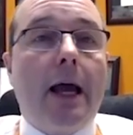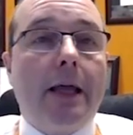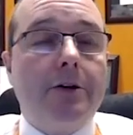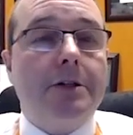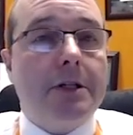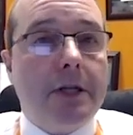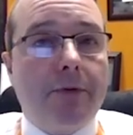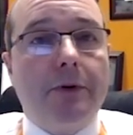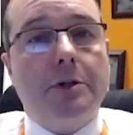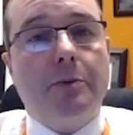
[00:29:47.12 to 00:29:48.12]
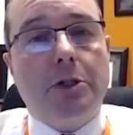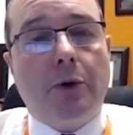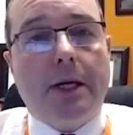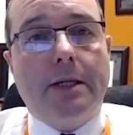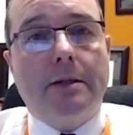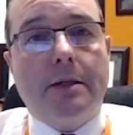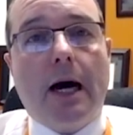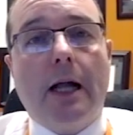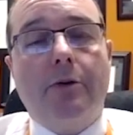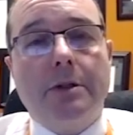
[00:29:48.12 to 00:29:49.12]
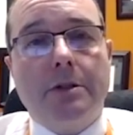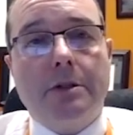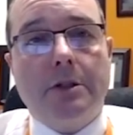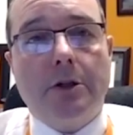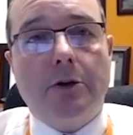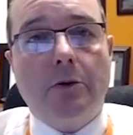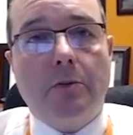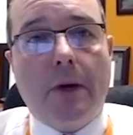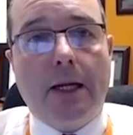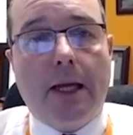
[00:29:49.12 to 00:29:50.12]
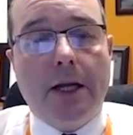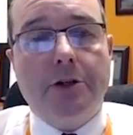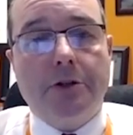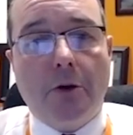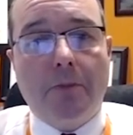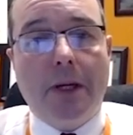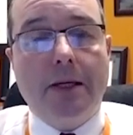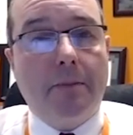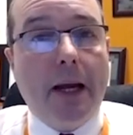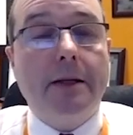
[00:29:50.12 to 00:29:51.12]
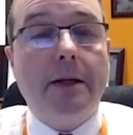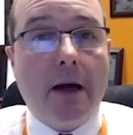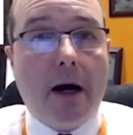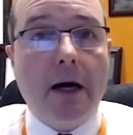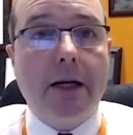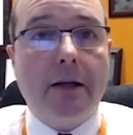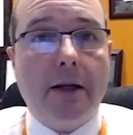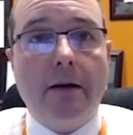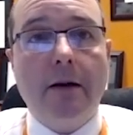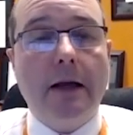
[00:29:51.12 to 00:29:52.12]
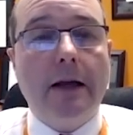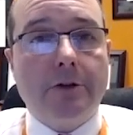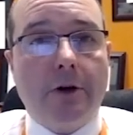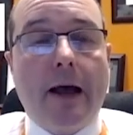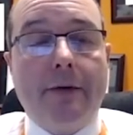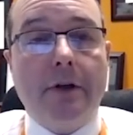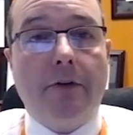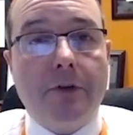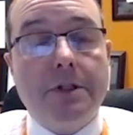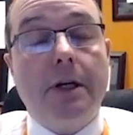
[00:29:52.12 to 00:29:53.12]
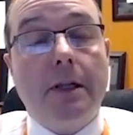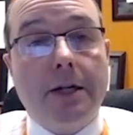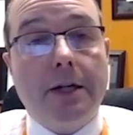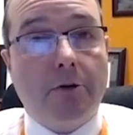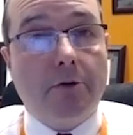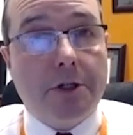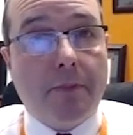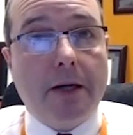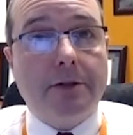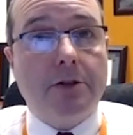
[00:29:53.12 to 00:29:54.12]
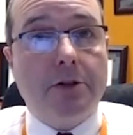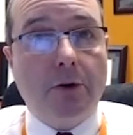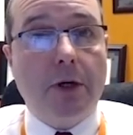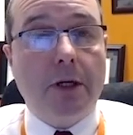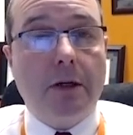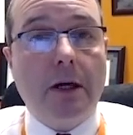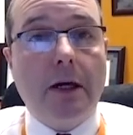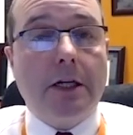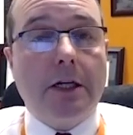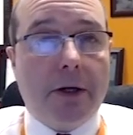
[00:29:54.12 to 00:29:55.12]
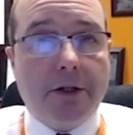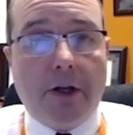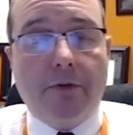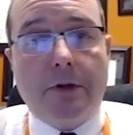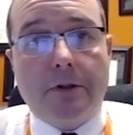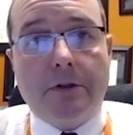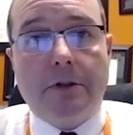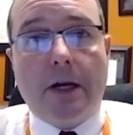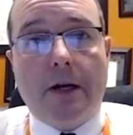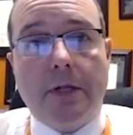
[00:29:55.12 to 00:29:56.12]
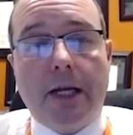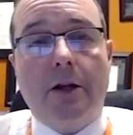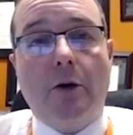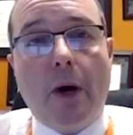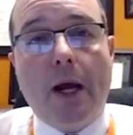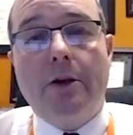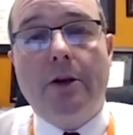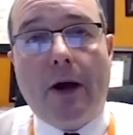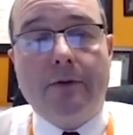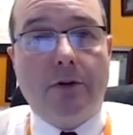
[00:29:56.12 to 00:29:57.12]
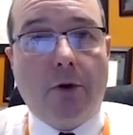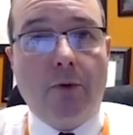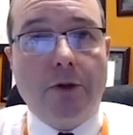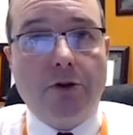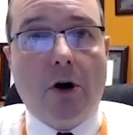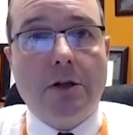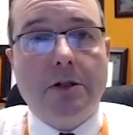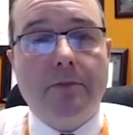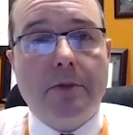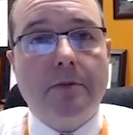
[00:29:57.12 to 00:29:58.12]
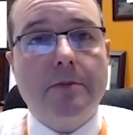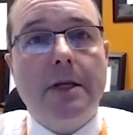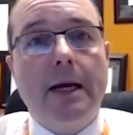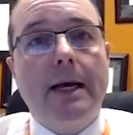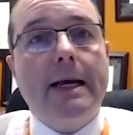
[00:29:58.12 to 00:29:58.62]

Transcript: And there's a difference between tolerance to medication, so being dependent on it and sort of having a physiologic response to it, especially if it's taken away, you have sort of withdrawal symptoms.